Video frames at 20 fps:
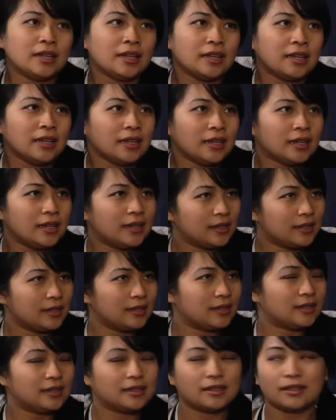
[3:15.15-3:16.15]

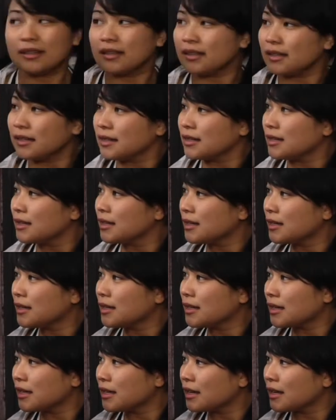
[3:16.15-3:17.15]

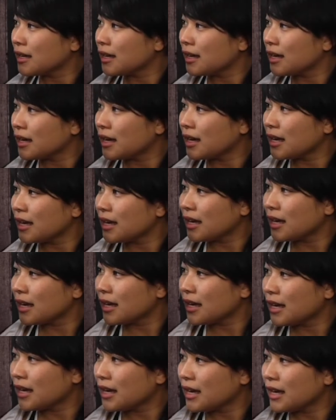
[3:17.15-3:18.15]

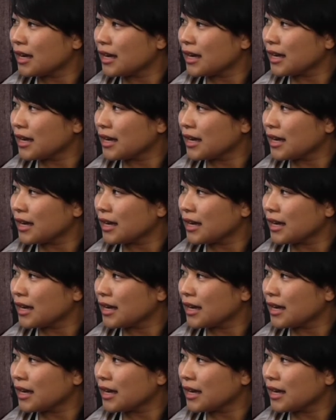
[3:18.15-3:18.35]
This person isn't speaking.